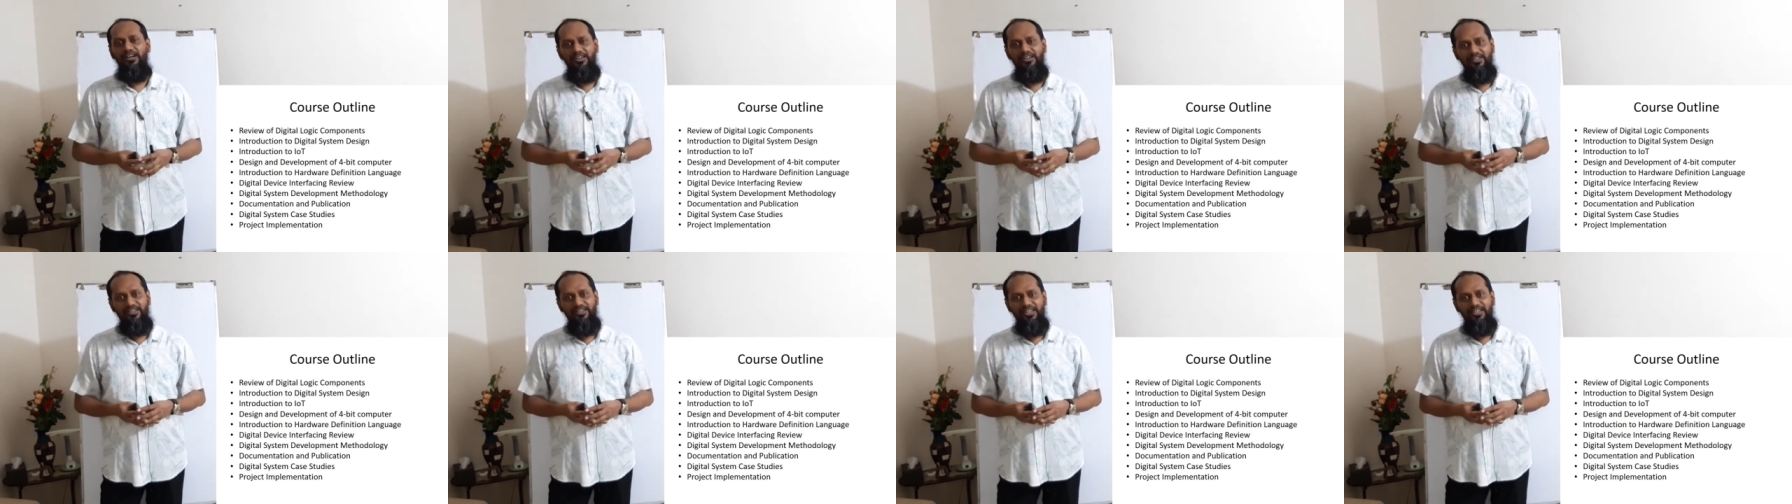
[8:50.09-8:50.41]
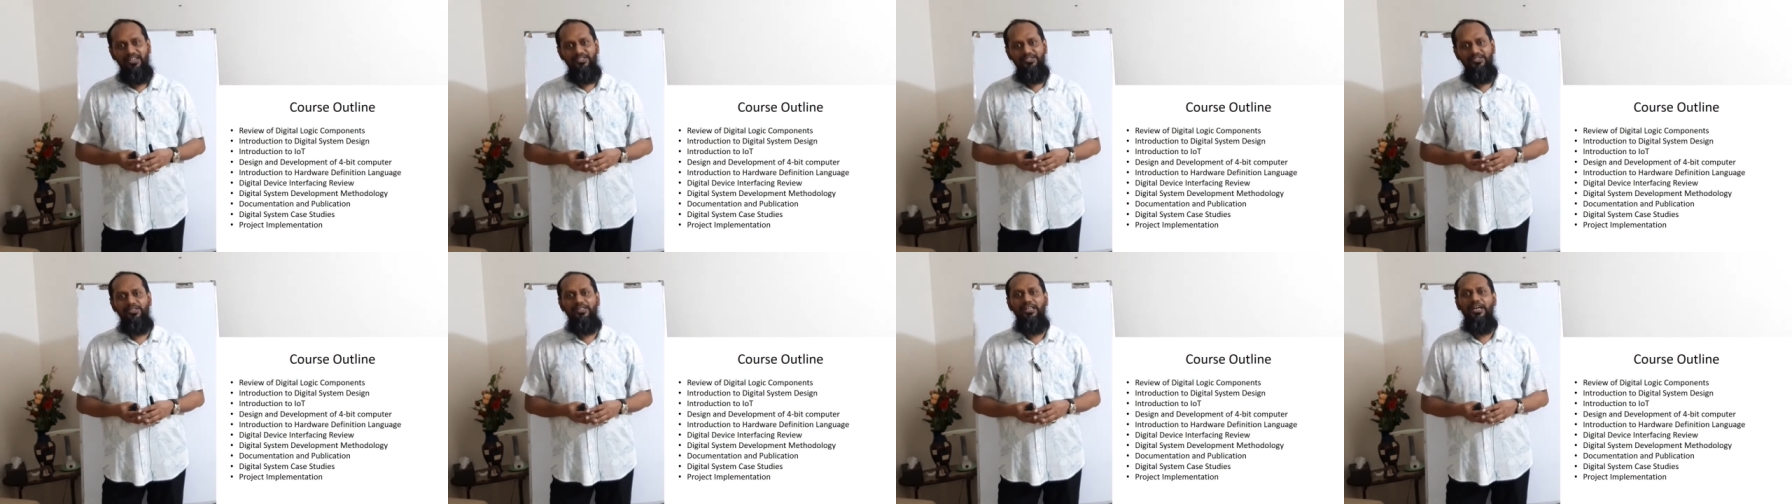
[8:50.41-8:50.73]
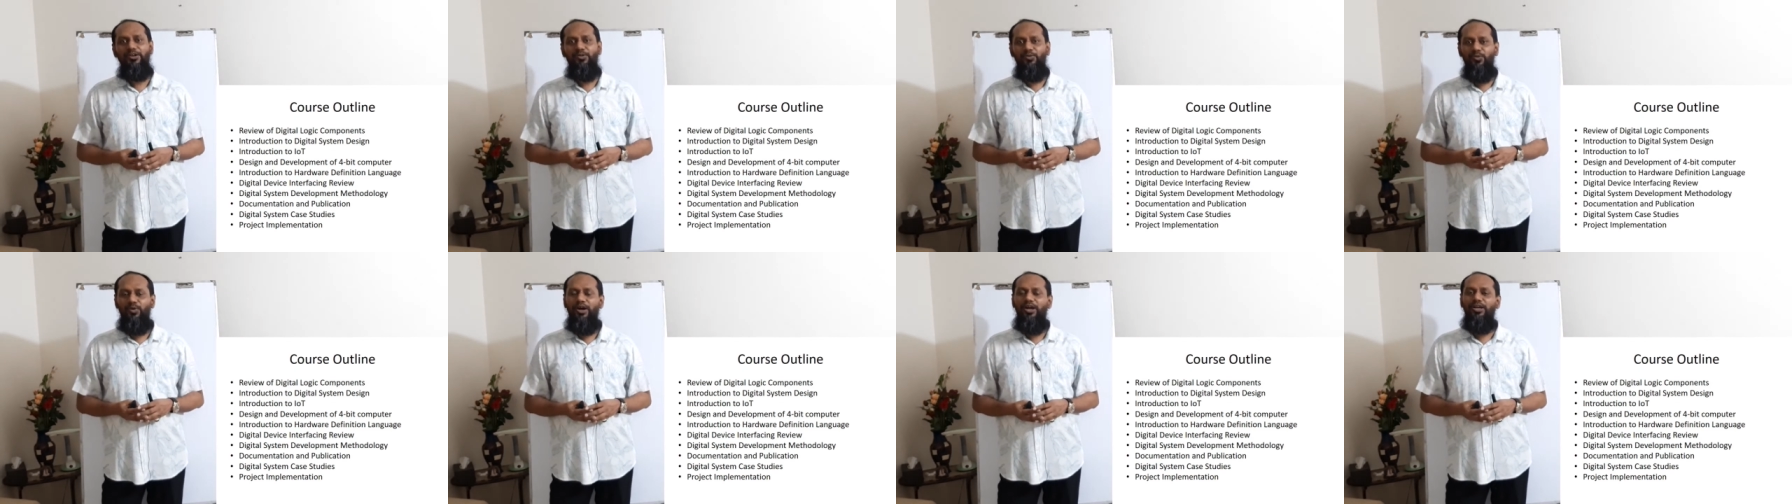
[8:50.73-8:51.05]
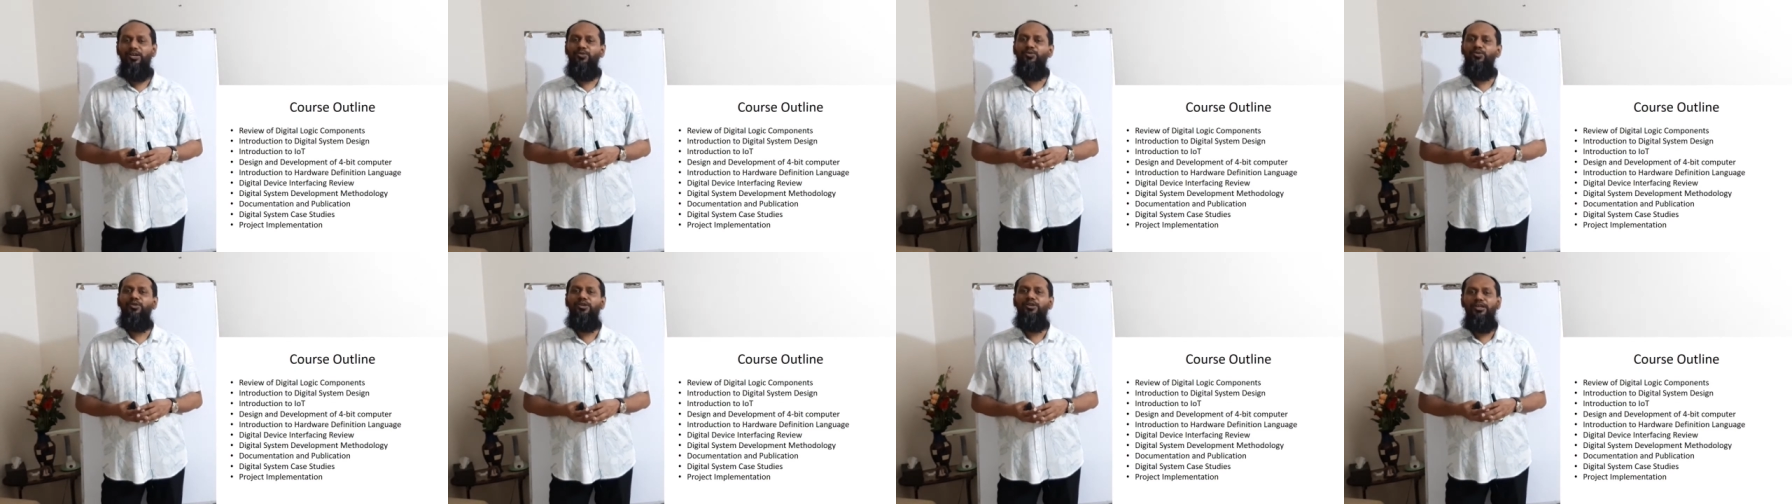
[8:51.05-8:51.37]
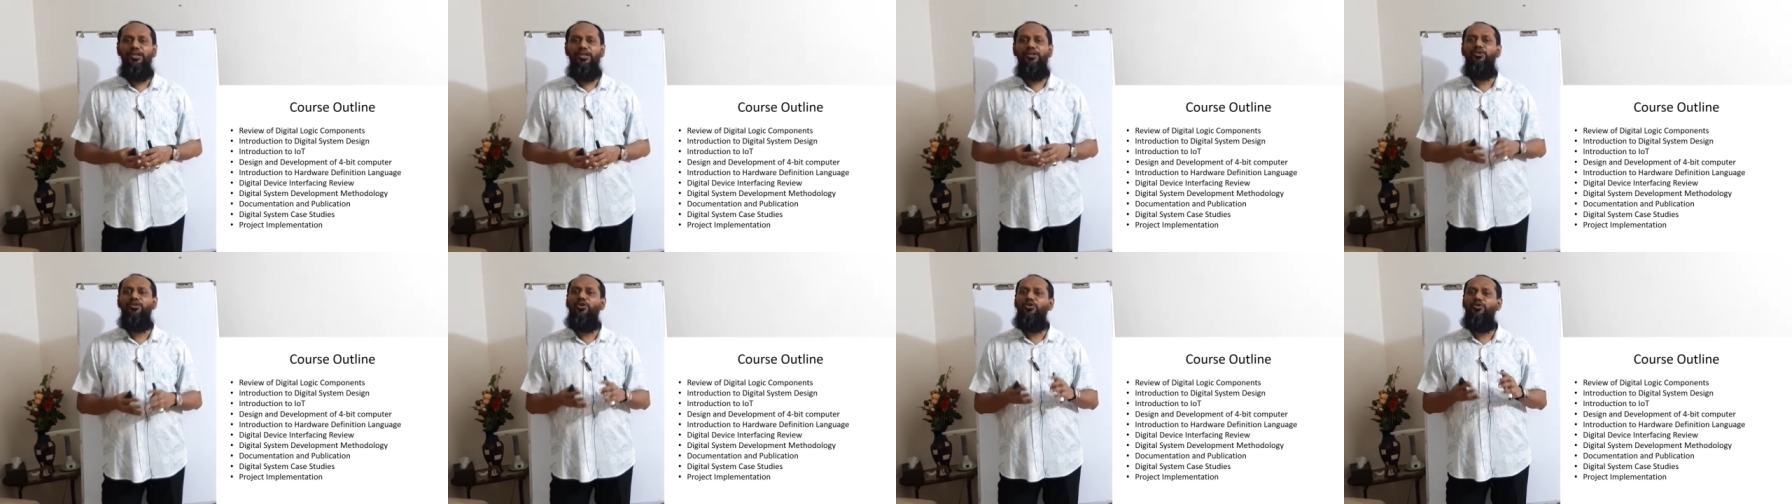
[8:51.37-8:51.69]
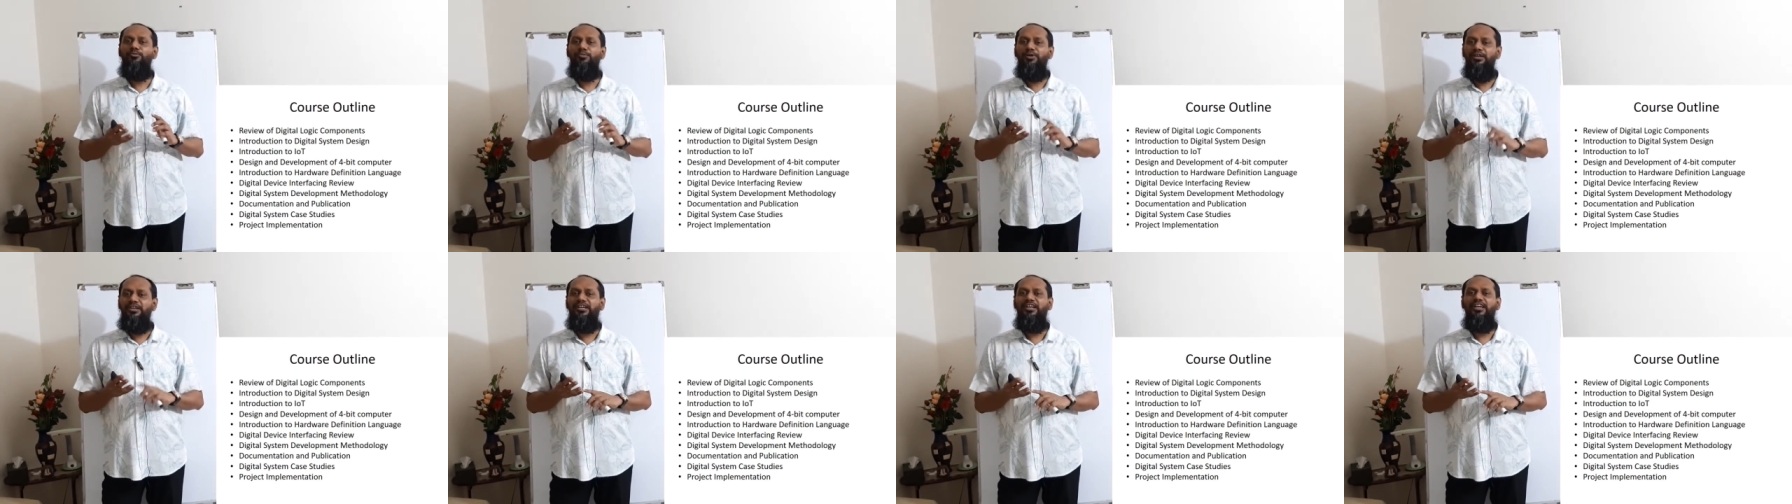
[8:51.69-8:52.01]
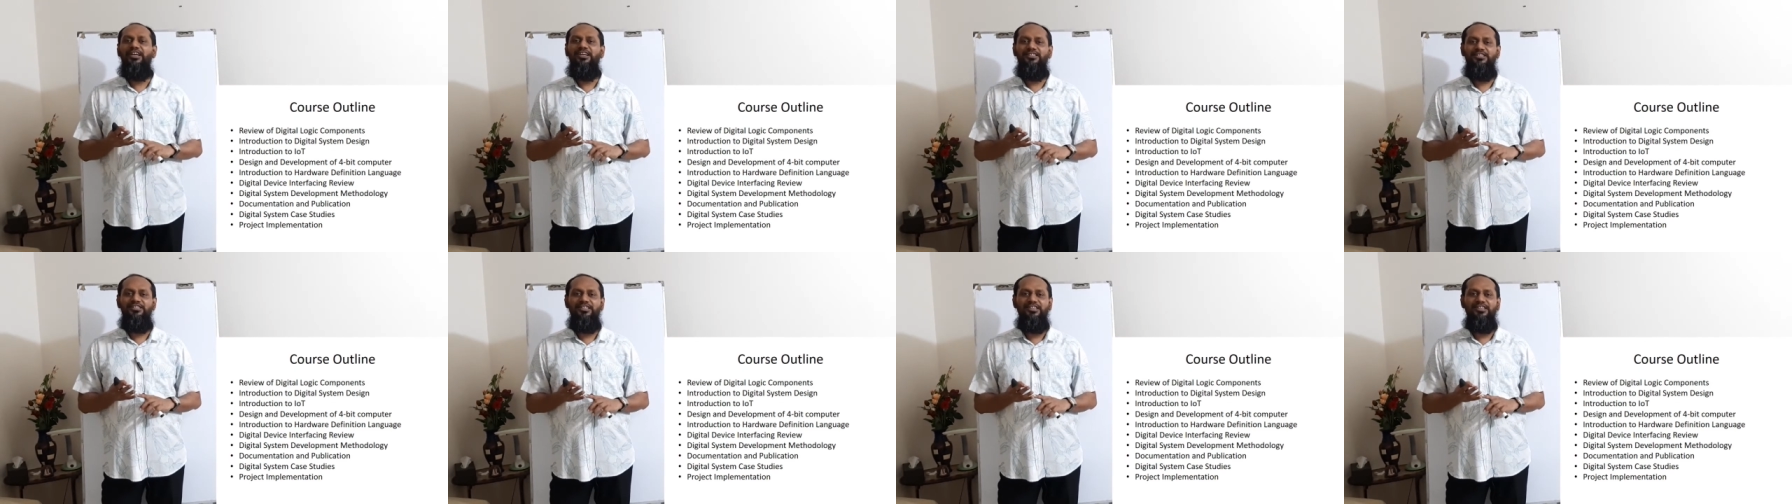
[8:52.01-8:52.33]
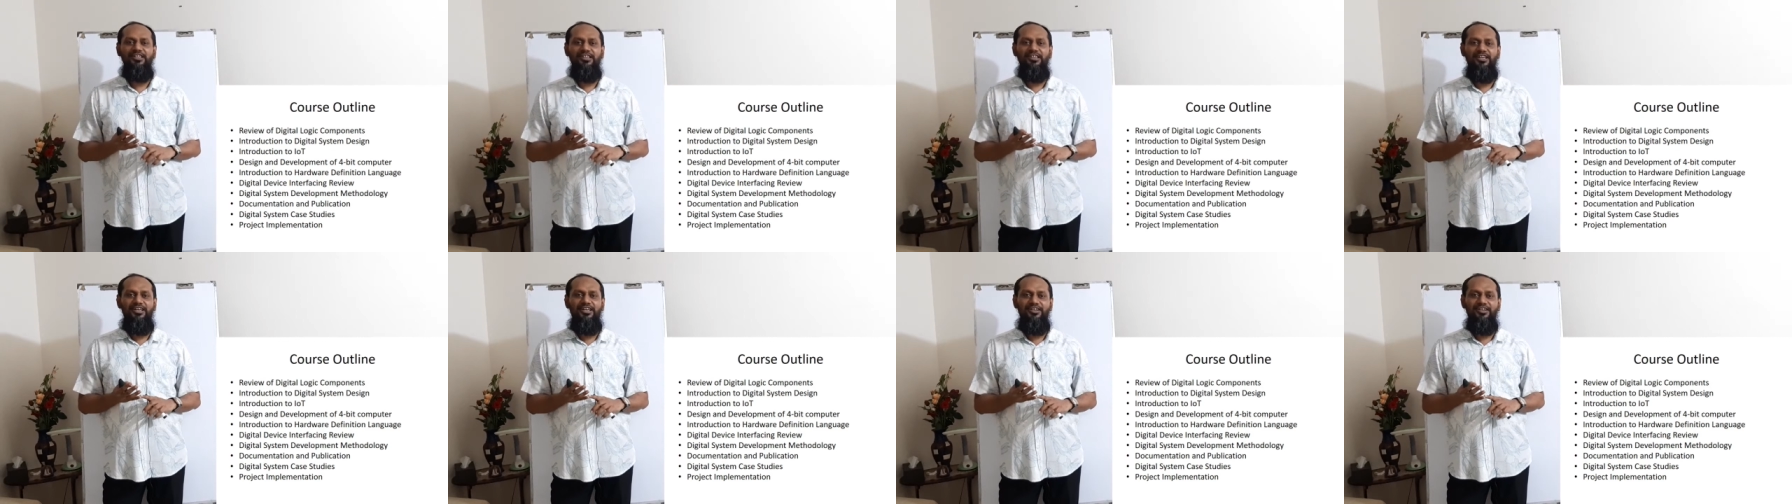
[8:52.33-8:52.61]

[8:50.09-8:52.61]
Okay, so that's why we need documentation.